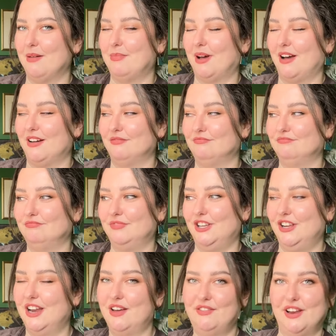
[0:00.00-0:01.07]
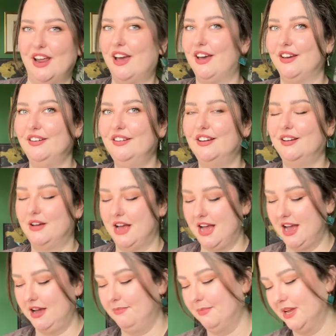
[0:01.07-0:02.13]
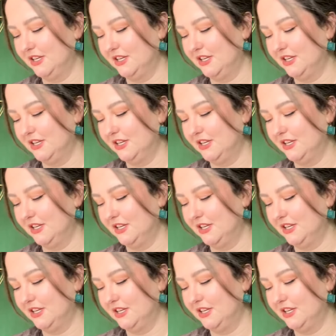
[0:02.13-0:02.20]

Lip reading: but you never know.